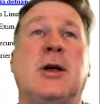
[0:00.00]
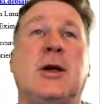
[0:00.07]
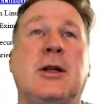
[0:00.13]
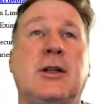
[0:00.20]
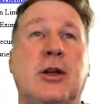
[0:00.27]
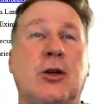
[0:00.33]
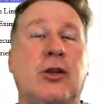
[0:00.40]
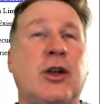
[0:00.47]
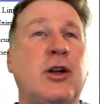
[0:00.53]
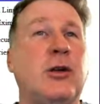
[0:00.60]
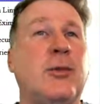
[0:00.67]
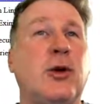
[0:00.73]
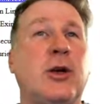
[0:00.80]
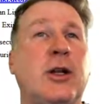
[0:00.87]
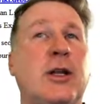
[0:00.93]
So
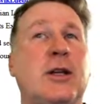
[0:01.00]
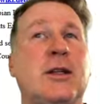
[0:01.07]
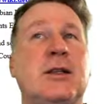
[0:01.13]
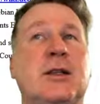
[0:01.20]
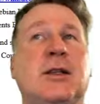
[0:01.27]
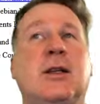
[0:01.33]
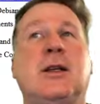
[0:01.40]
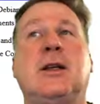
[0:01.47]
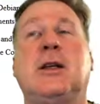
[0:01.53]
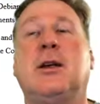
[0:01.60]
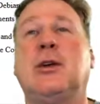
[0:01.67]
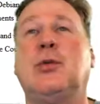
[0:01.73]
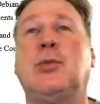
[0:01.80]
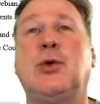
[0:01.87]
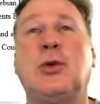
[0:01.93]
Thunderbird is the
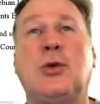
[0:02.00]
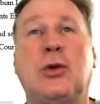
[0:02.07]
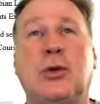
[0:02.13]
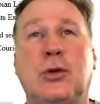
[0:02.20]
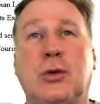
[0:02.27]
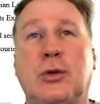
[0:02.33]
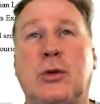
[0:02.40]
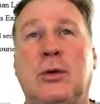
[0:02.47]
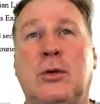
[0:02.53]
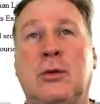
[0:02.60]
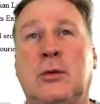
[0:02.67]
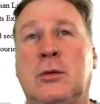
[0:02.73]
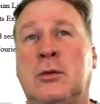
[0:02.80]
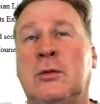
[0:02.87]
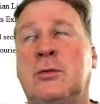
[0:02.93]
Ubuntu
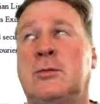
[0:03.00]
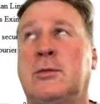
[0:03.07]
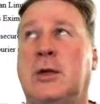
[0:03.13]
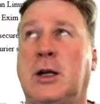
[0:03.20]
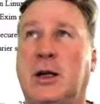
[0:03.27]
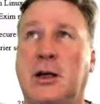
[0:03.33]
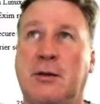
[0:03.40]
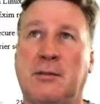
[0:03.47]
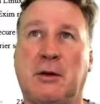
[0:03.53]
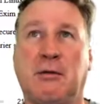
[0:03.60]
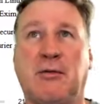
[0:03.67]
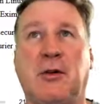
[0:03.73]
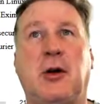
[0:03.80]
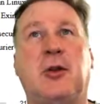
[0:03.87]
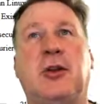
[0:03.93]
kind of
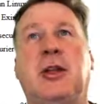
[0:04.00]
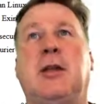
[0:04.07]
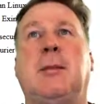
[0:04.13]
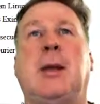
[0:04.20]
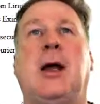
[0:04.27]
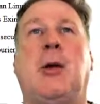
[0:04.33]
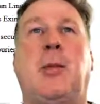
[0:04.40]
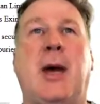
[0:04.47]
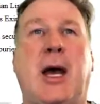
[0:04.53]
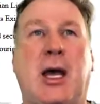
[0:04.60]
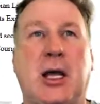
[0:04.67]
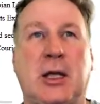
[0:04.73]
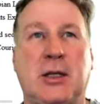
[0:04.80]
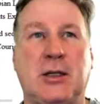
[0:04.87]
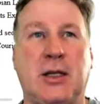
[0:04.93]
default email
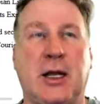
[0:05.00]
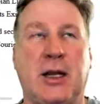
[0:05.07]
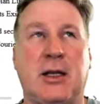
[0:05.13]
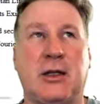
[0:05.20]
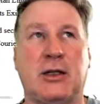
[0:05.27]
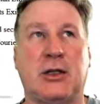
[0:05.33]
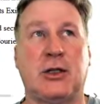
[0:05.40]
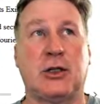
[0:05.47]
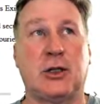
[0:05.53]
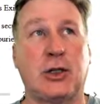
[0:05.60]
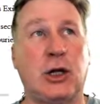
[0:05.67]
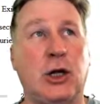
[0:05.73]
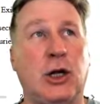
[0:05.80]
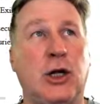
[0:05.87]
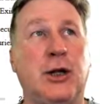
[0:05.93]
package that is
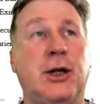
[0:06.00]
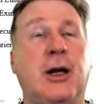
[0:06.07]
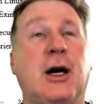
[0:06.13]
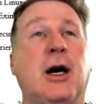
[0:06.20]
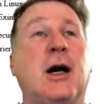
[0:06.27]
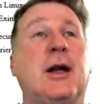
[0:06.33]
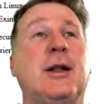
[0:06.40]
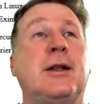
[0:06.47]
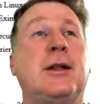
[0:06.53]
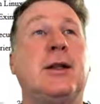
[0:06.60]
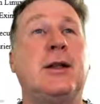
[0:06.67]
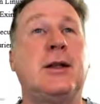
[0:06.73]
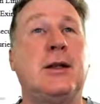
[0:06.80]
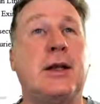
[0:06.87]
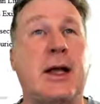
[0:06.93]
installed on
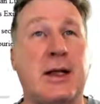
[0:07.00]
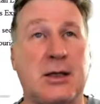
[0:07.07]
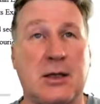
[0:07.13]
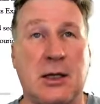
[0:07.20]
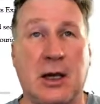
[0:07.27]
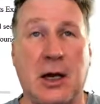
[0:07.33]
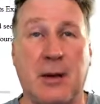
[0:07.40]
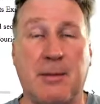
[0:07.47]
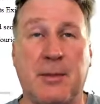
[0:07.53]
the desktop.